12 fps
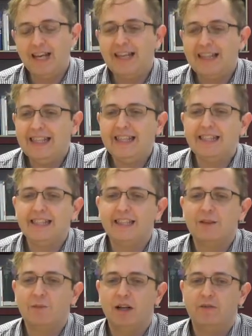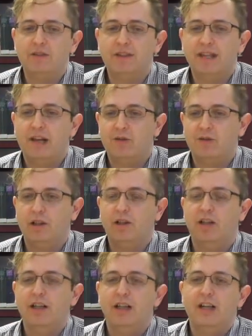And I think this is one of the central